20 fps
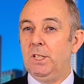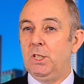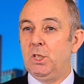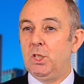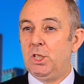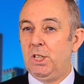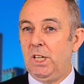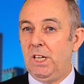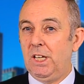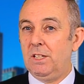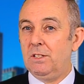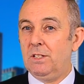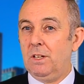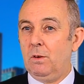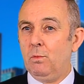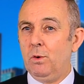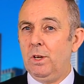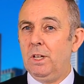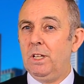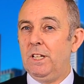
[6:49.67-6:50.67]
in shares,
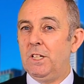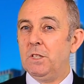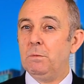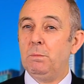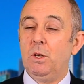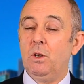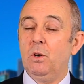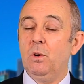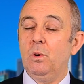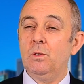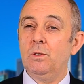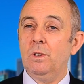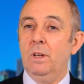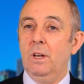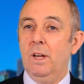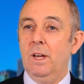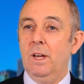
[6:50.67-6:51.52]
it really is because